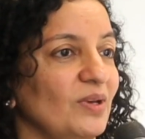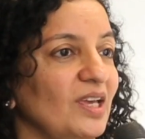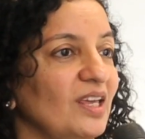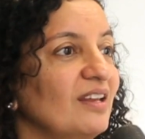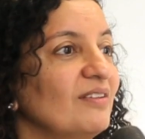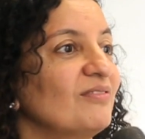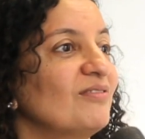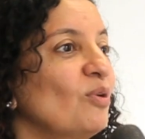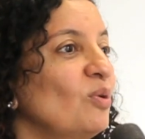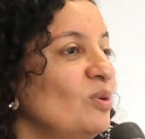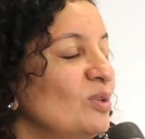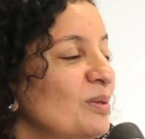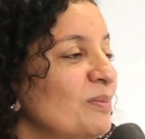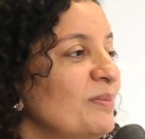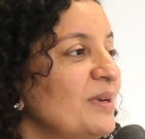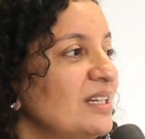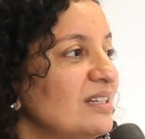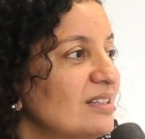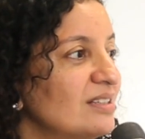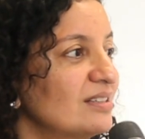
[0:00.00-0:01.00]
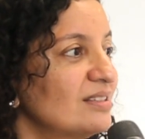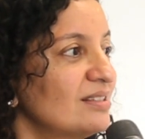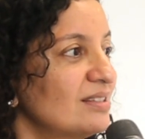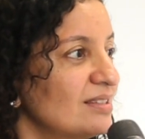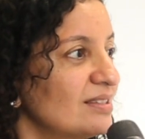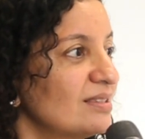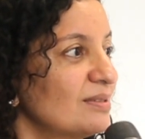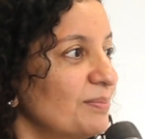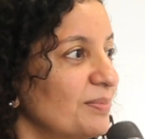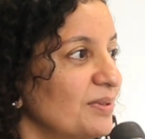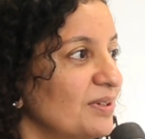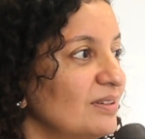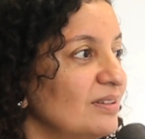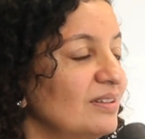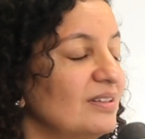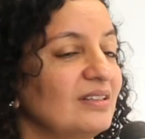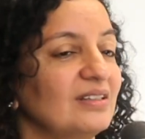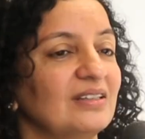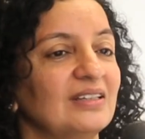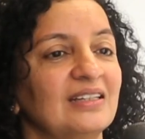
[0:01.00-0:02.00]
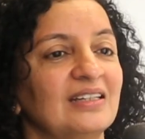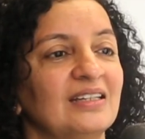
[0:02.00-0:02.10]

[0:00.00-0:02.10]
Where have all the mentors disappeared?